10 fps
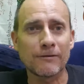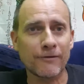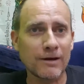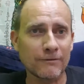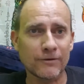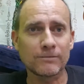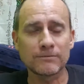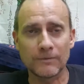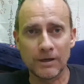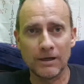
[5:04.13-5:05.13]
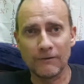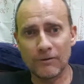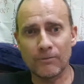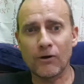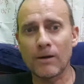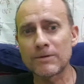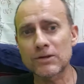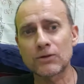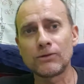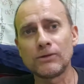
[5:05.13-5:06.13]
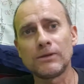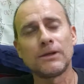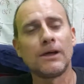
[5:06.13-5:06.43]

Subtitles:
friend from primary school.